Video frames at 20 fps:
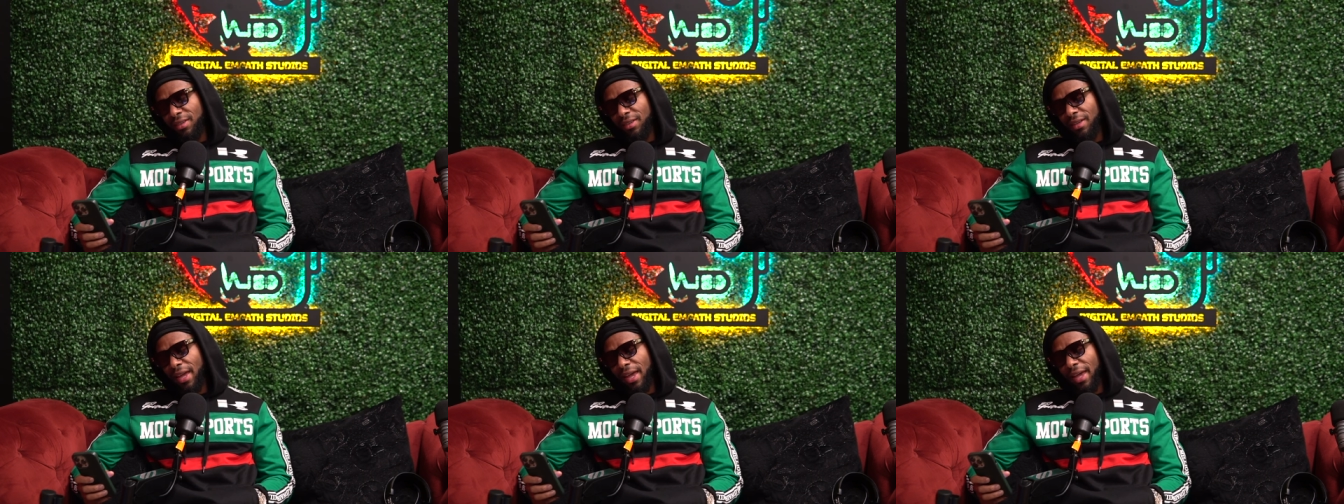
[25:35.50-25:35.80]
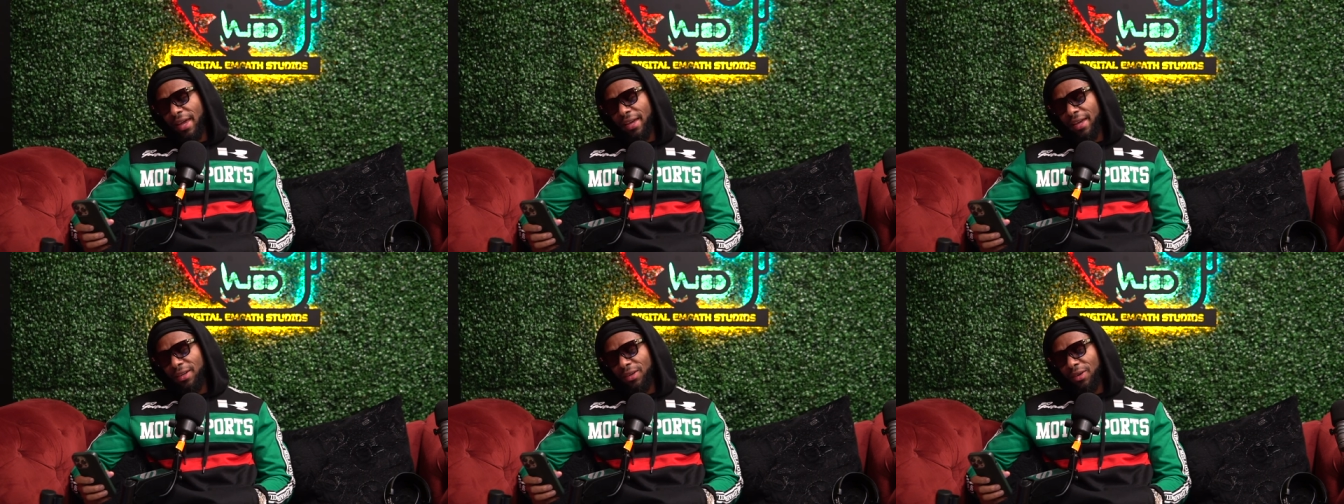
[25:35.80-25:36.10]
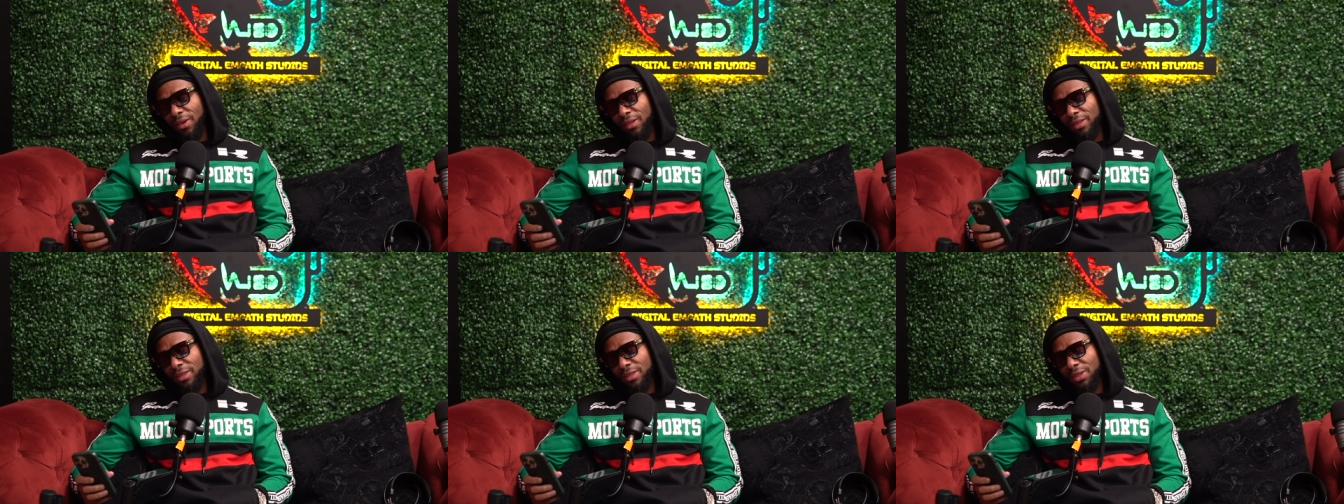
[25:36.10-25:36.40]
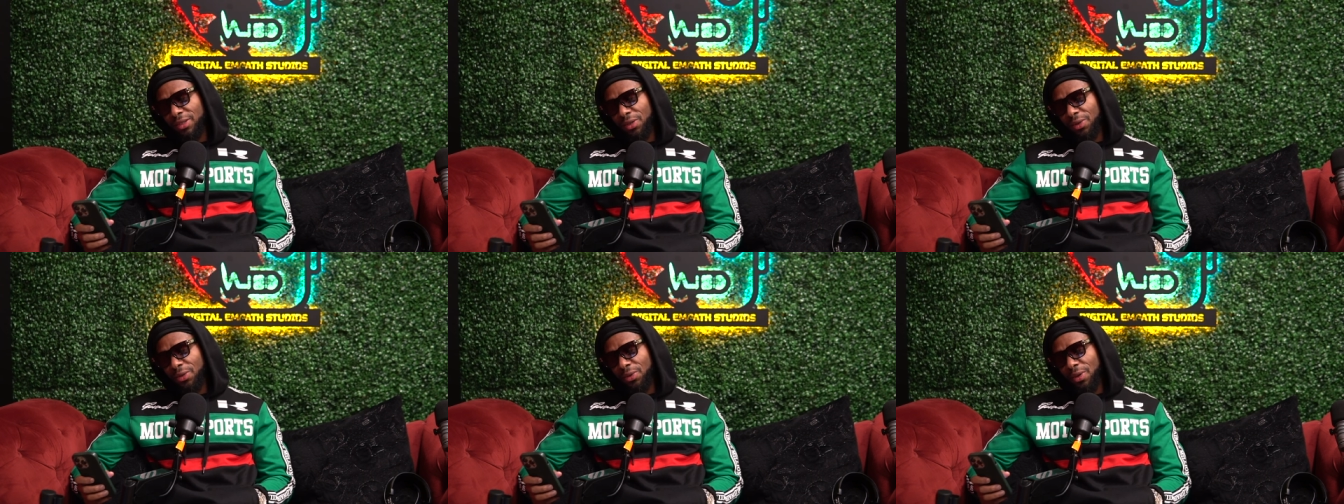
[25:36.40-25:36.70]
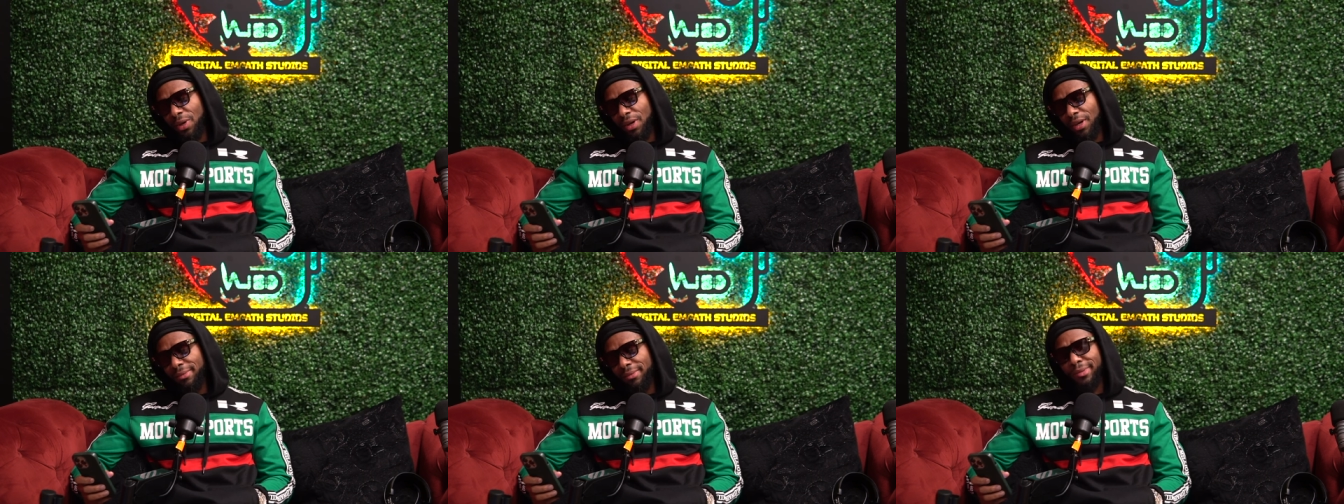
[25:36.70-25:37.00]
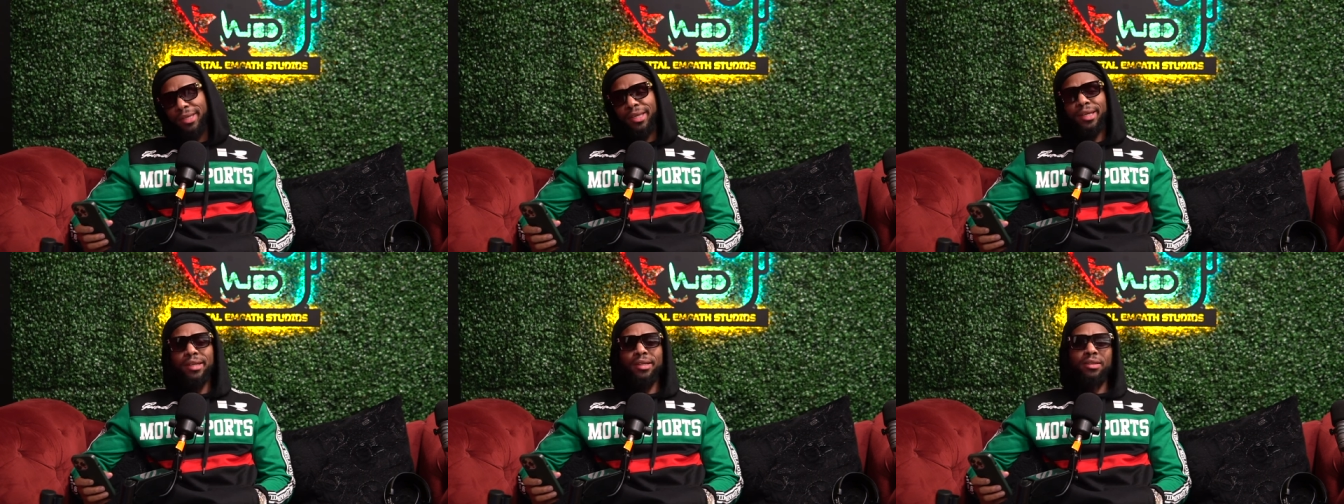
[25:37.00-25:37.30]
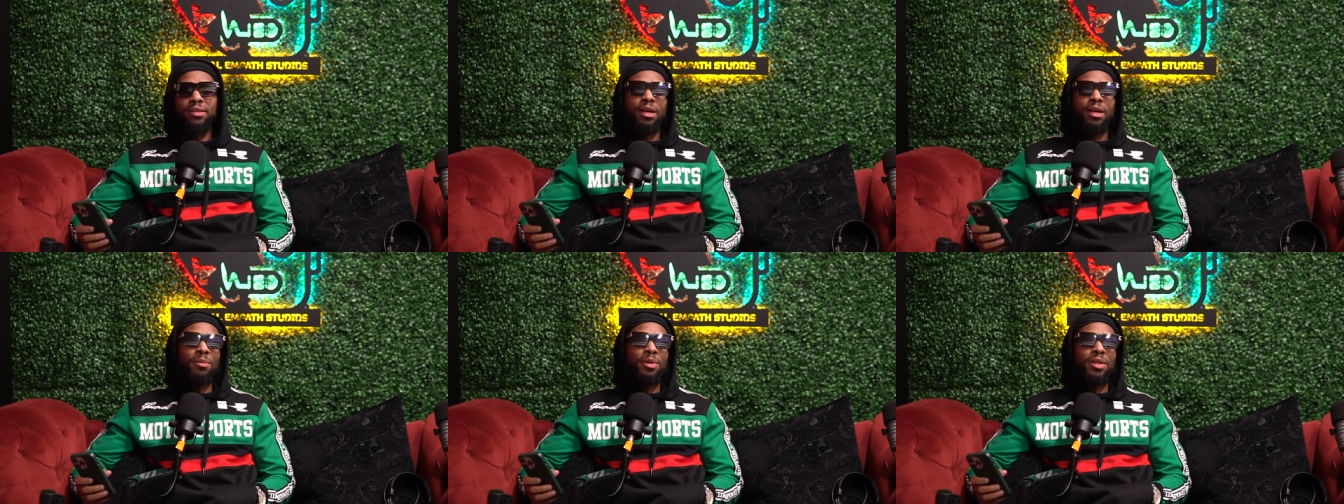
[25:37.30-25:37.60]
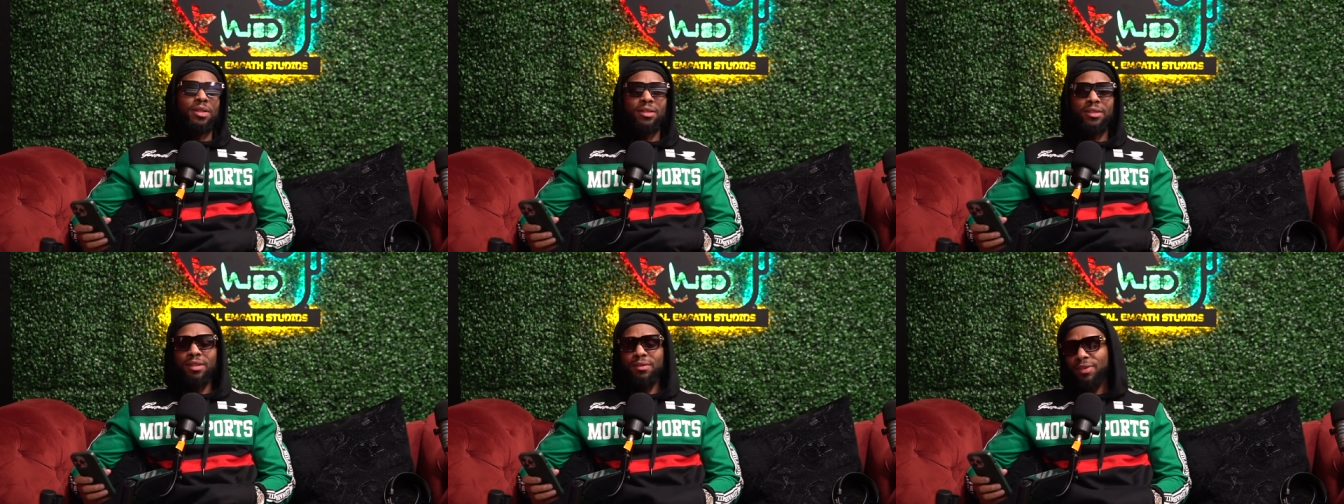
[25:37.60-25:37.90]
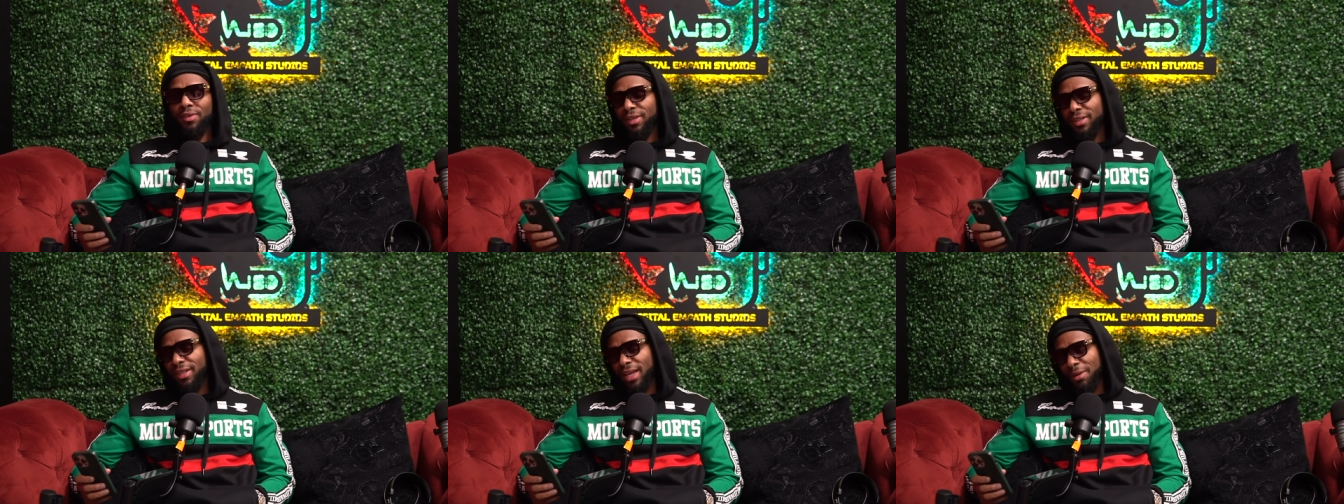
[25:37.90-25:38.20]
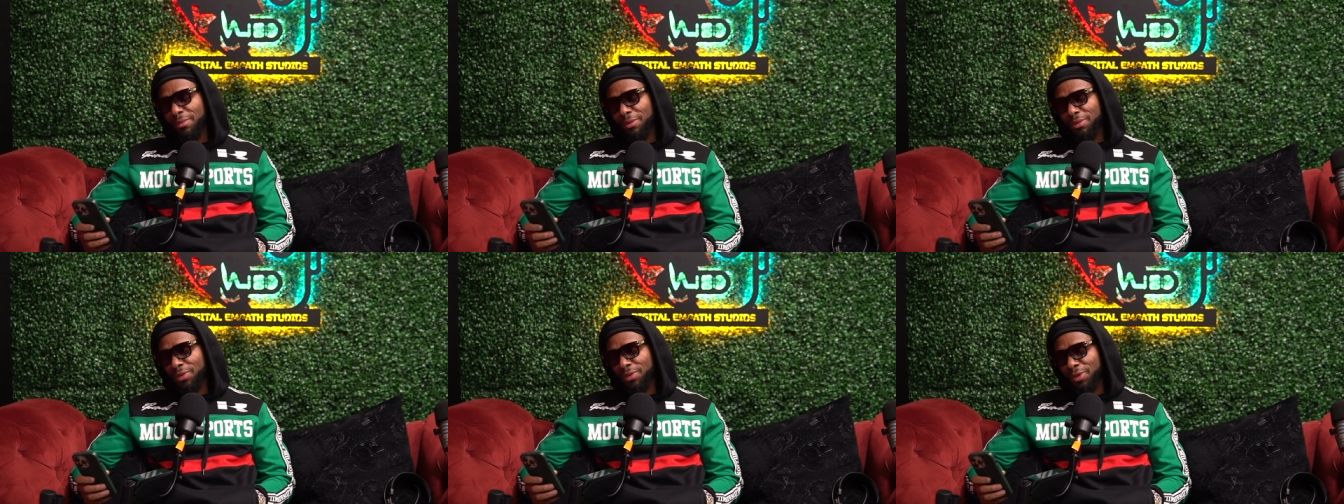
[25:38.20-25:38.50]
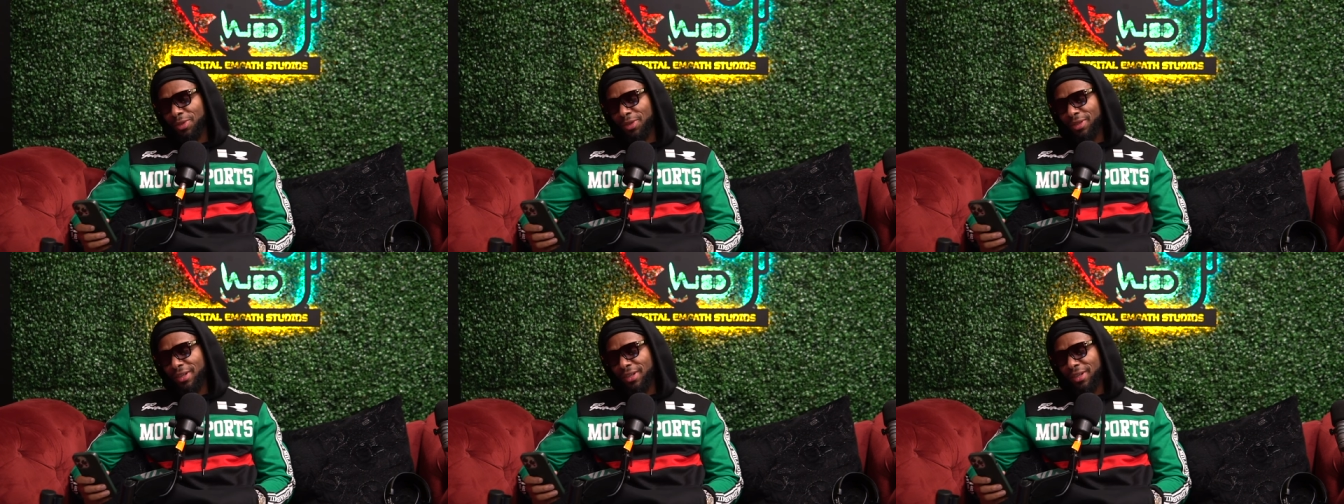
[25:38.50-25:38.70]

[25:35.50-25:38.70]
And also, uh, yeah, I mean, I've heard that before.